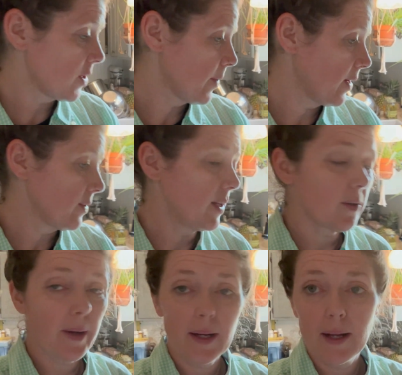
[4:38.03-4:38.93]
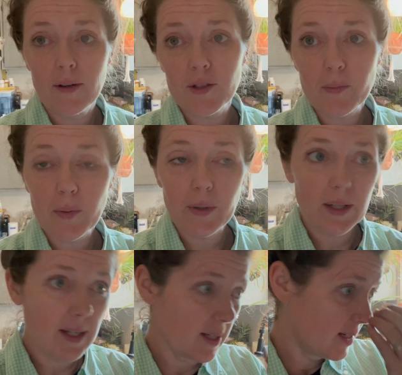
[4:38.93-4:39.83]
around here right now is
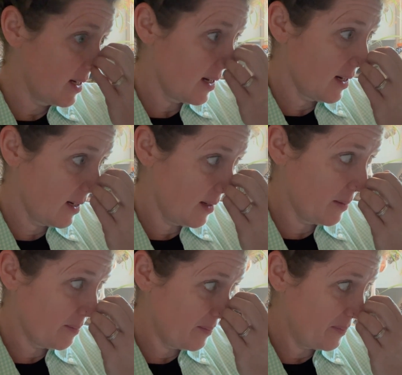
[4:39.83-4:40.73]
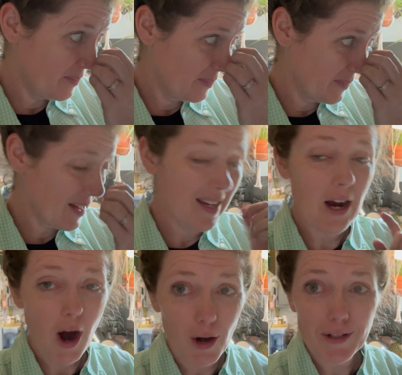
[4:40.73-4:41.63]
pretty
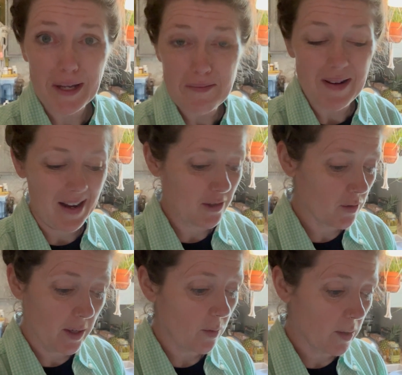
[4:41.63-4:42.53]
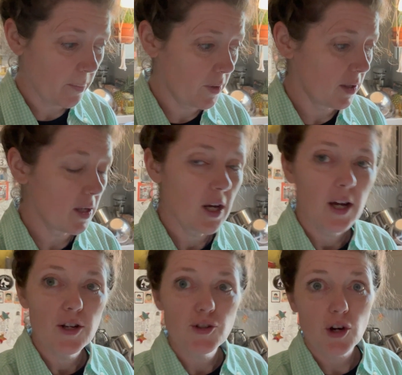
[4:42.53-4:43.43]
hard to come by, so I don't want to put
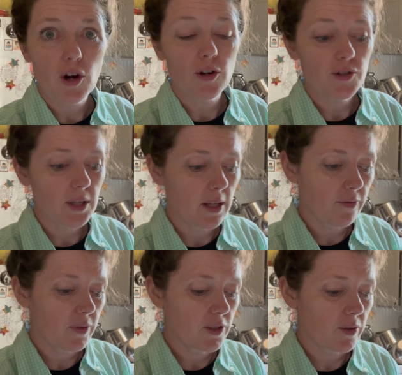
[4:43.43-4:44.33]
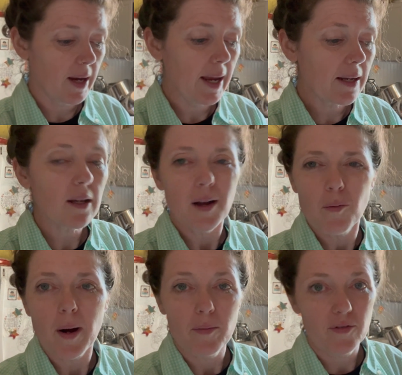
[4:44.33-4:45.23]
jars in the freezer, and I will
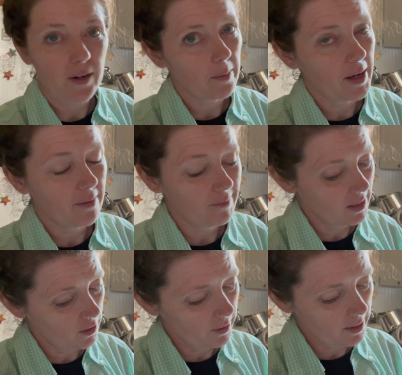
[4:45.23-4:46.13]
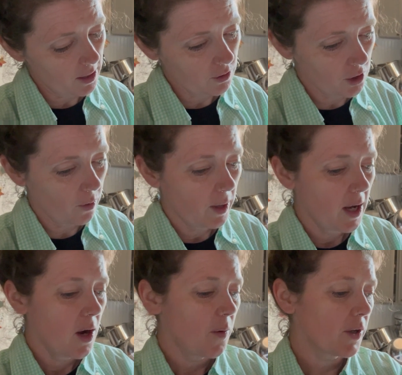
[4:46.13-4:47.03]
probably forget about that they're in there. So
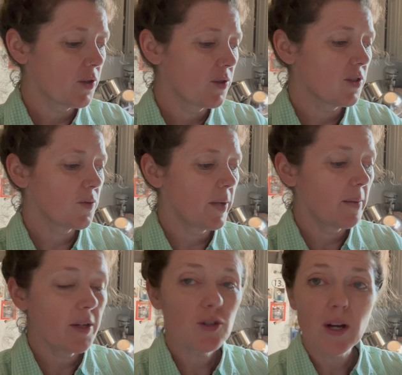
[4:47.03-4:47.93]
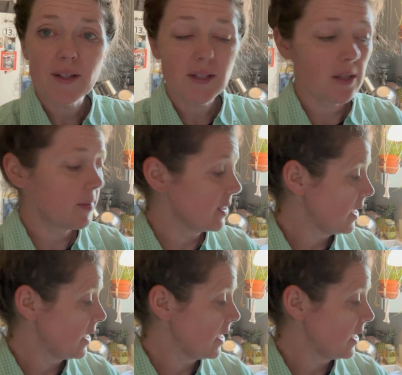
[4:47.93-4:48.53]
we're gonna do this way. I'm gonna try the cinnamon,